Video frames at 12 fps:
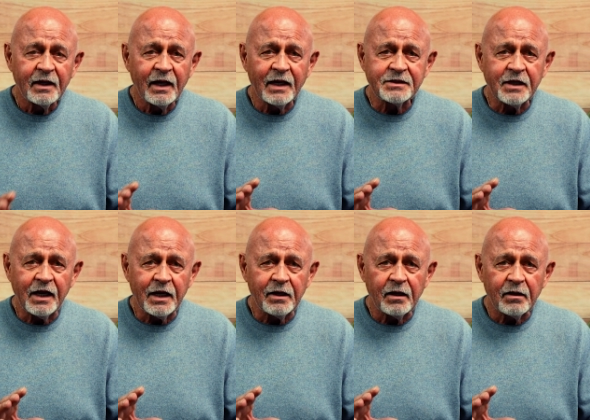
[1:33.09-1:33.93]
It's
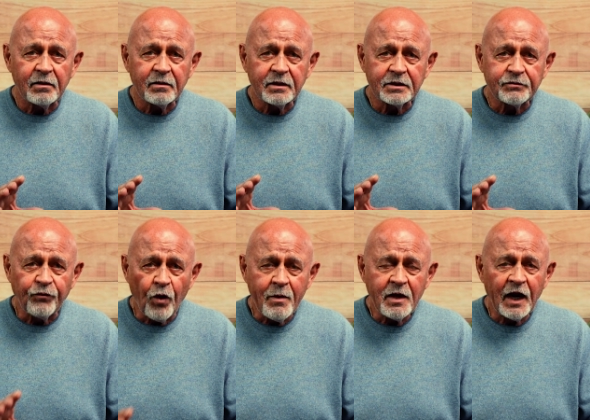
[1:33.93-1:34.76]
a
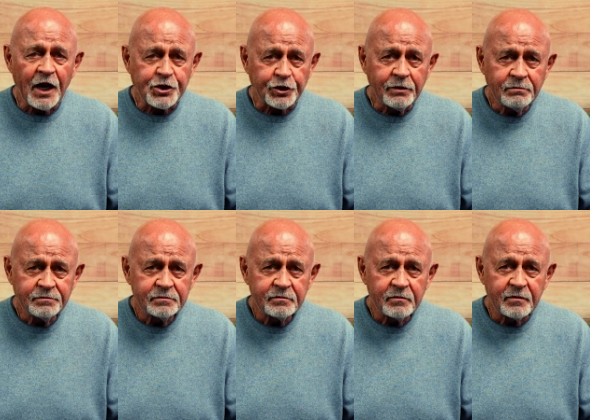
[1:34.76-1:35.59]
formulation
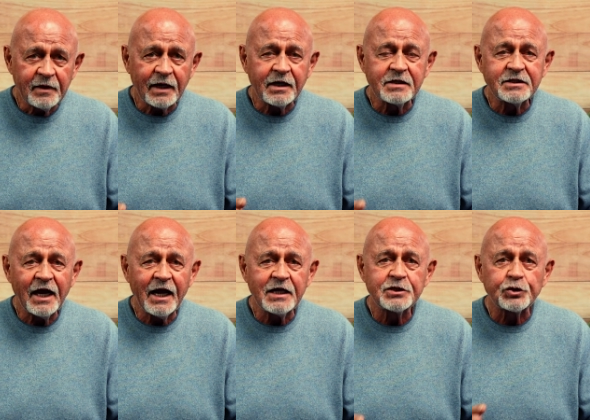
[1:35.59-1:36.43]
that
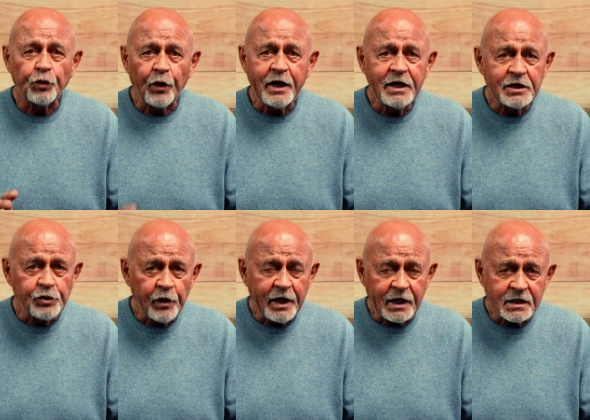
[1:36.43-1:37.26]
contains three
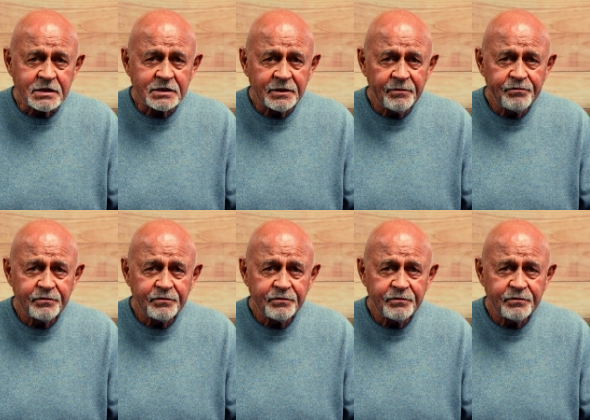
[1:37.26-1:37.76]
ingredients: